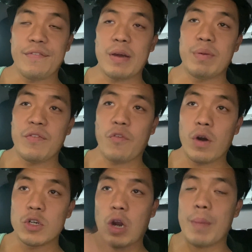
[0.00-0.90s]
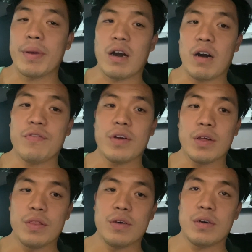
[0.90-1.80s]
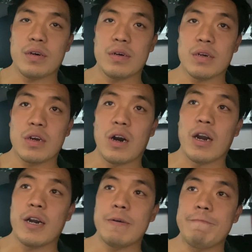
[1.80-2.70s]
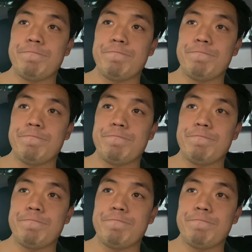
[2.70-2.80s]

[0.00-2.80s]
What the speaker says: before dropping off the car,